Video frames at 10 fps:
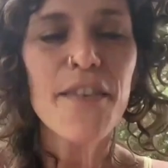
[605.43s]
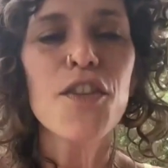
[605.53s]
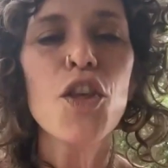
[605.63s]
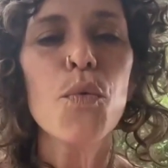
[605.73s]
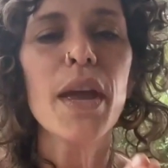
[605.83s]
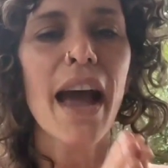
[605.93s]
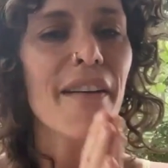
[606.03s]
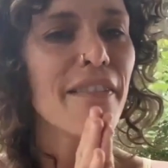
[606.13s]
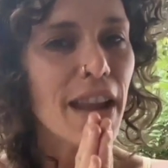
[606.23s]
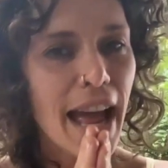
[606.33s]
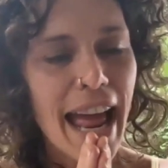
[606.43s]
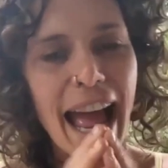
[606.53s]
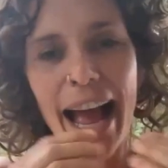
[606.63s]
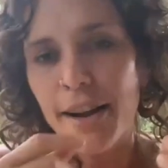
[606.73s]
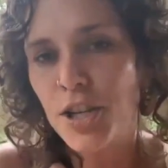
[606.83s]
even though we have not
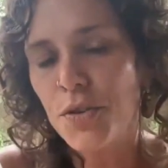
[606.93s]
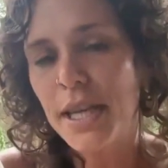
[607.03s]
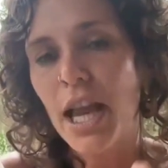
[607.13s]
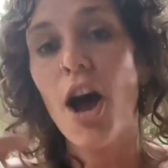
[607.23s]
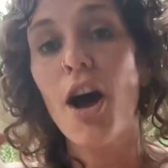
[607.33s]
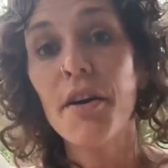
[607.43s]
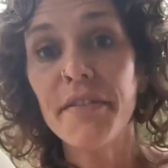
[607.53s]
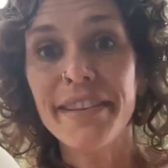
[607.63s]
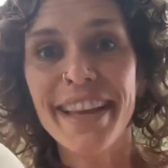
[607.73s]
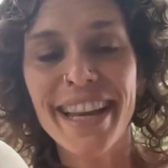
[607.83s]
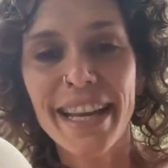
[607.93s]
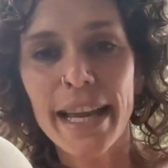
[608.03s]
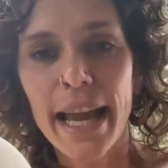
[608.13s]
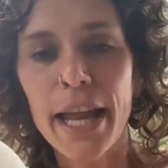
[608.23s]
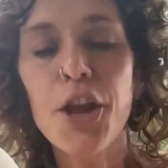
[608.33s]
actually ovulated
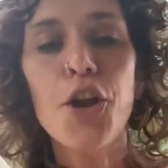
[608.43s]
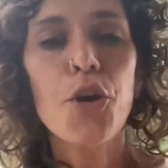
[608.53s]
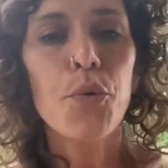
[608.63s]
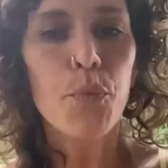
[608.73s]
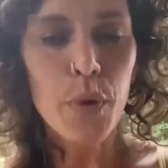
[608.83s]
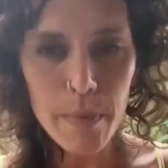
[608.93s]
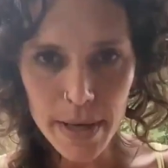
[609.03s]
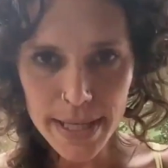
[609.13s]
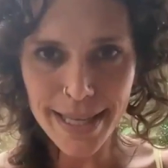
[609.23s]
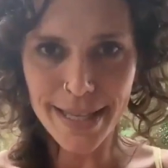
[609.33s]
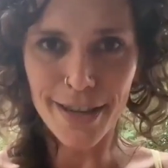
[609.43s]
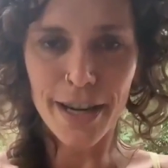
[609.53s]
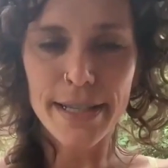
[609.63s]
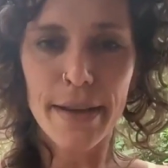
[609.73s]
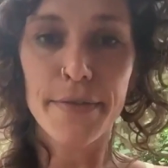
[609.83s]
yet, we must consider
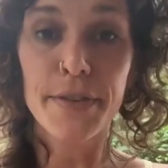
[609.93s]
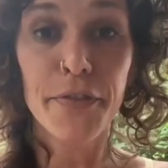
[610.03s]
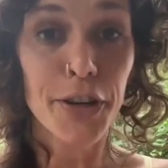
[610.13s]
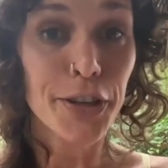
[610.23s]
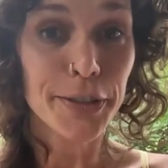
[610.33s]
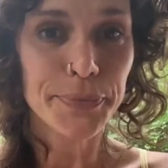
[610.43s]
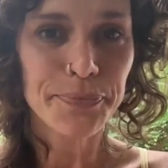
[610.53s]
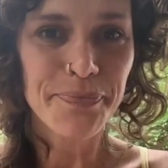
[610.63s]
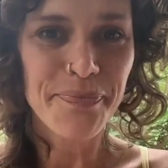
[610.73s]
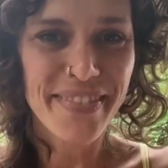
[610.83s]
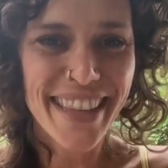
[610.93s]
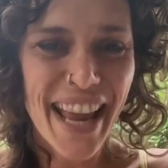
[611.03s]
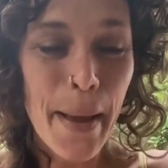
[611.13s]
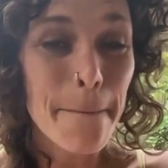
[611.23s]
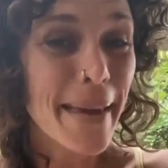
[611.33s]
ourselves fertile
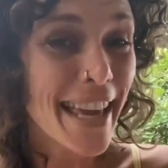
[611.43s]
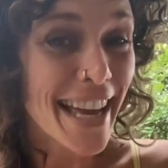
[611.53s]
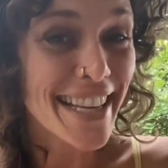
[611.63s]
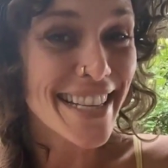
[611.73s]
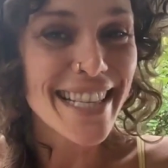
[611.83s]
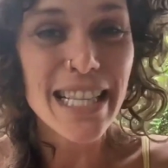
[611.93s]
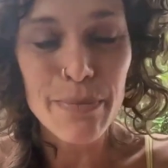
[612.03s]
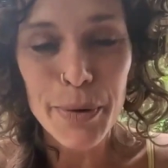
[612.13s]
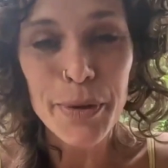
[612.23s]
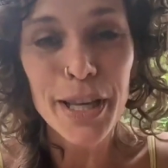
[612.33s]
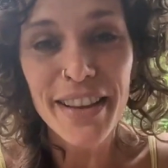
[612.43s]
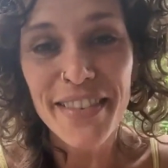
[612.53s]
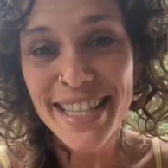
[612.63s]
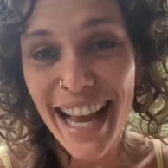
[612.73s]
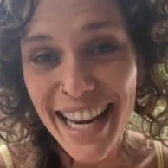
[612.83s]
because sperm could live
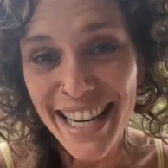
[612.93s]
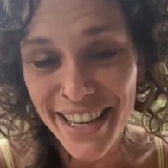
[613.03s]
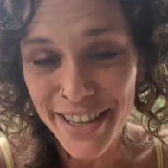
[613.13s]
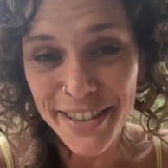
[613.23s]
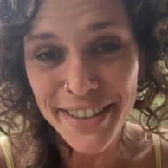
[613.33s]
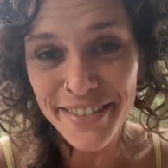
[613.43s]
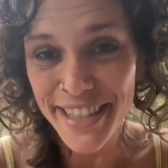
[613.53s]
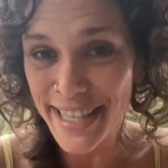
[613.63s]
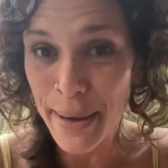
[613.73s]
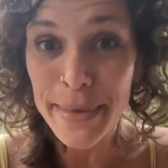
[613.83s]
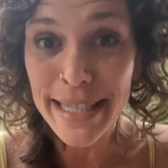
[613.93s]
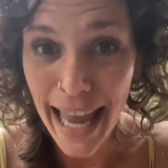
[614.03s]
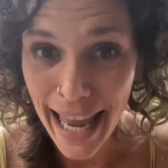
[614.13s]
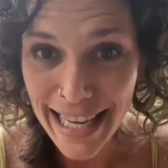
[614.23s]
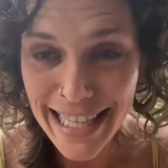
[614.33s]
inside of you for some
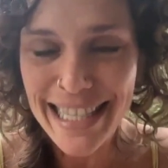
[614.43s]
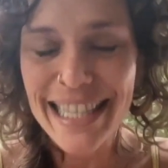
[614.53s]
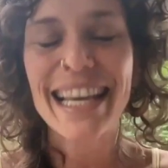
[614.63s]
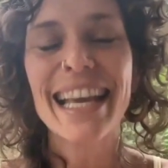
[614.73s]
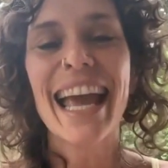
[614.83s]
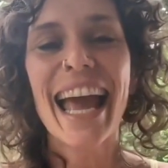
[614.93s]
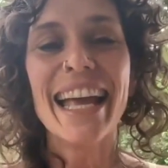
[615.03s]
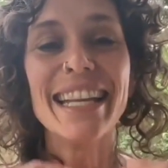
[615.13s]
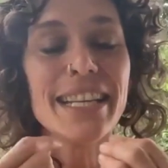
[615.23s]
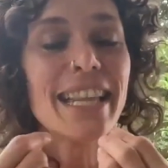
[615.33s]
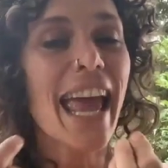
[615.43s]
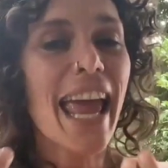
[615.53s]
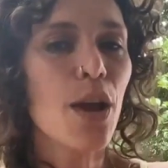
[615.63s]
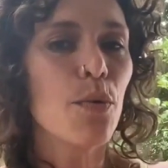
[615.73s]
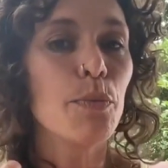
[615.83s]
days until the
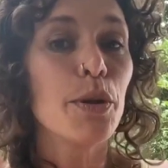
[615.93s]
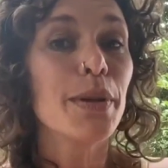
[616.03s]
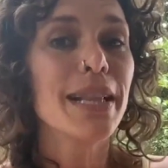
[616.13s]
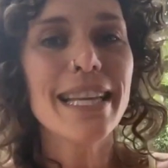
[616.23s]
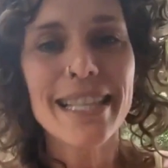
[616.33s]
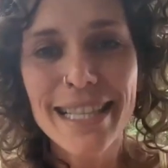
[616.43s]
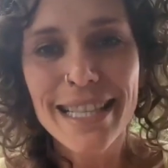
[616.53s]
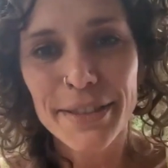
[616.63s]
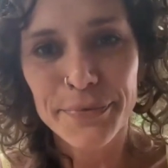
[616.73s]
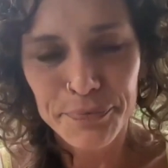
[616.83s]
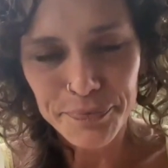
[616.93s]
egg would be released